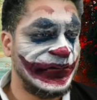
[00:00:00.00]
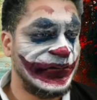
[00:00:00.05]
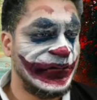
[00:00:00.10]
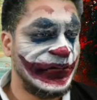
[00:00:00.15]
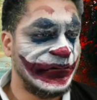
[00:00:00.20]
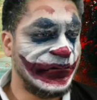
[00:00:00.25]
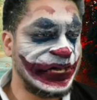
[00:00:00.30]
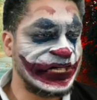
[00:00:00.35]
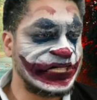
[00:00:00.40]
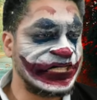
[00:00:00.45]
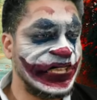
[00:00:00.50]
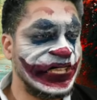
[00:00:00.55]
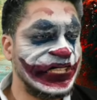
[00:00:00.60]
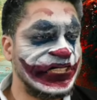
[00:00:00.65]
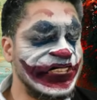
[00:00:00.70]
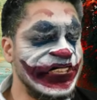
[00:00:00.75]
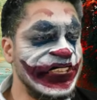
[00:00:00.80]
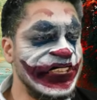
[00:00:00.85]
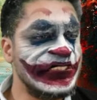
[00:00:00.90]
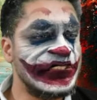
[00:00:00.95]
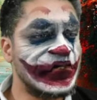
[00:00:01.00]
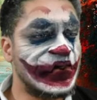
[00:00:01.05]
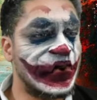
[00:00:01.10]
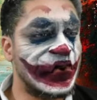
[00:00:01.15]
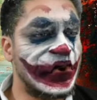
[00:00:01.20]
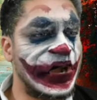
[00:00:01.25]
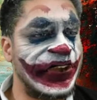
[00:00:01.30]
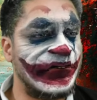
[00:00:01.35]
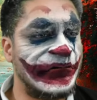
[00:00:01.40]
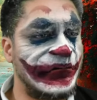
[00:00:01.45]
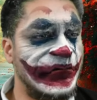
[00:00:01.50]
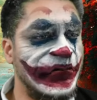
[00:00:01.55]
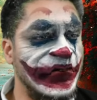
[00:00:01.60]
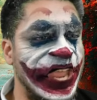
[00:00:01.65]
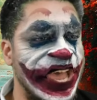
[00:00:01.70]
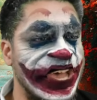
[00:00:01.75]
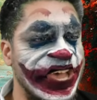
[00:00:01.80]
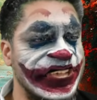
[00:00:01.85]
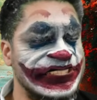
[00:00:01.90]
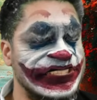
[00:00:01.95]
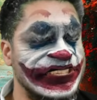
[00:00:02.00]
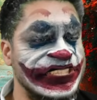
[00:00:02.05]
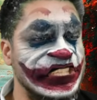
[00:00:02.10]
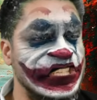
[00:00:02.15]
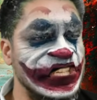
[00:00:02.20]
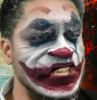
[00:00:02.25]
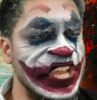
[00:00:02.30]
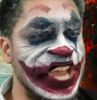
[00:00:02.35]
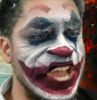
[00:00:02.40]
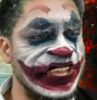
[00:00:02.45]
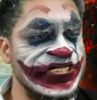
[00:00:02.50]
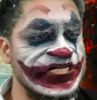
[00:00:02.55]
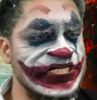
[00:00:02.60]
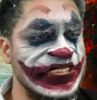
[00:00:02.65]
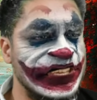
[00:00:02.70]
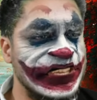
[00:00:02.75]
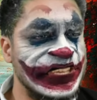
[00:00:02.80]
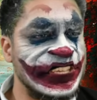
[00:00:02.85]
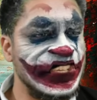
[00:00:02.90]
But things go awry as the GIs